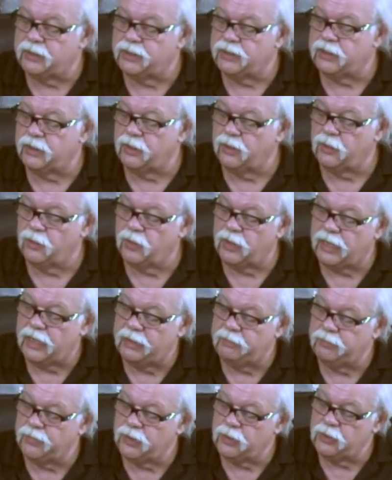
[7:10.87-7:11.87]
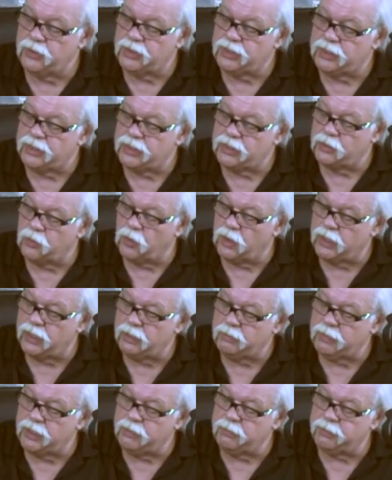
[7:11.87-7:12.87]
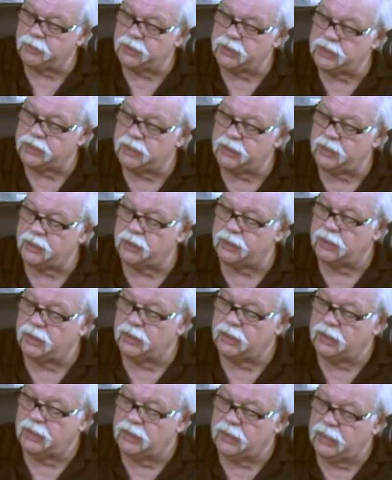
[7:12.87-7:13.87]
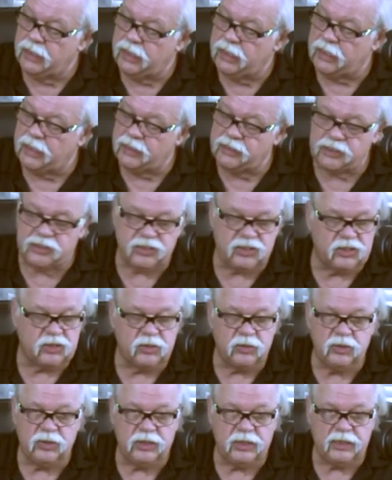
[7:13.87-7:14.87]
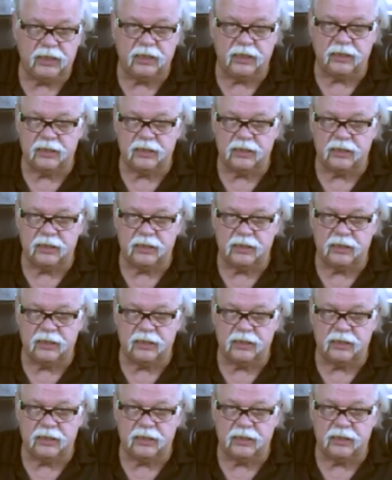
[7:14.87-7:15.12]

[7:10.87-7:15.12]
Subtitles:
So what I'm using is one of the bumpers here, and I just screwed it in.